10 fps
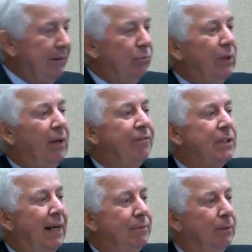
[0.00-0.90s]
we don't have
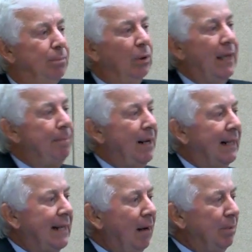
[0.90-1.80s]
time to pull that
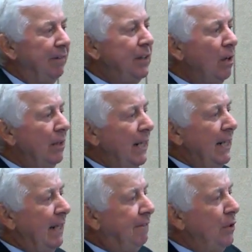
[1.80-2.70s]
back out, but
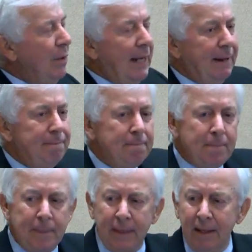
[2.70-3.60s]
if you had
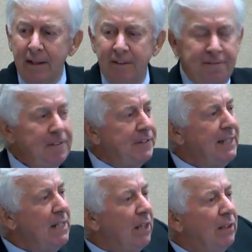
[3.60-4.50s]

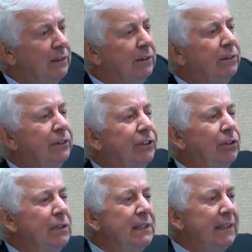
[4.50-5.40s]
1,500
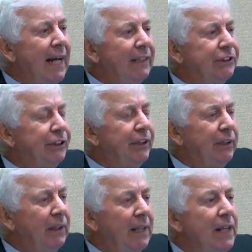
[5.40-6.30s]
students last
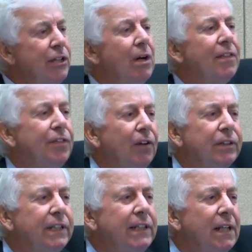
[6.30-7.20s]
year, and then you had
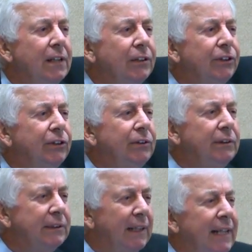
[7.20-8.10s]
1,300
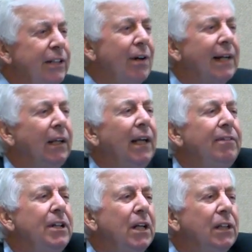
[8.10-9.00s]
students, and then you had
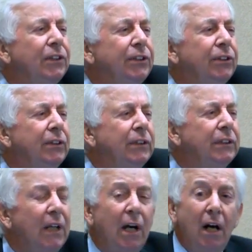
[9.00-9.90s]
1,100 students,
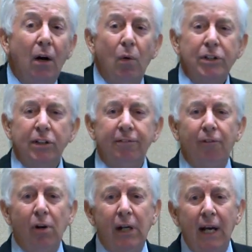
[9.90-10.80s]
what's your
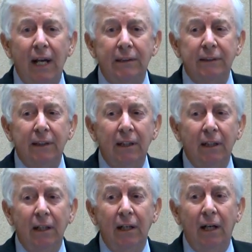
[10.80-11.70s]
forecast?
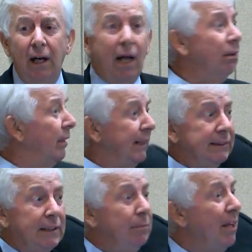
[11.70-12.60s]
I don't think
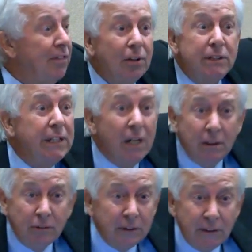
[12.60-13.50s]
it's going to be
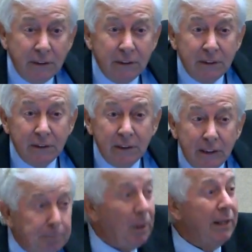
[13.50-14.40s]
1,300.
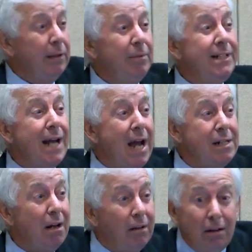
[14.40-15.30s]
It's probably going to be
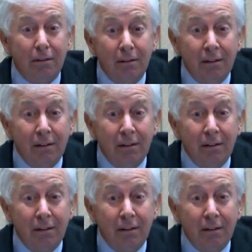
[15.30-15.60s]
900.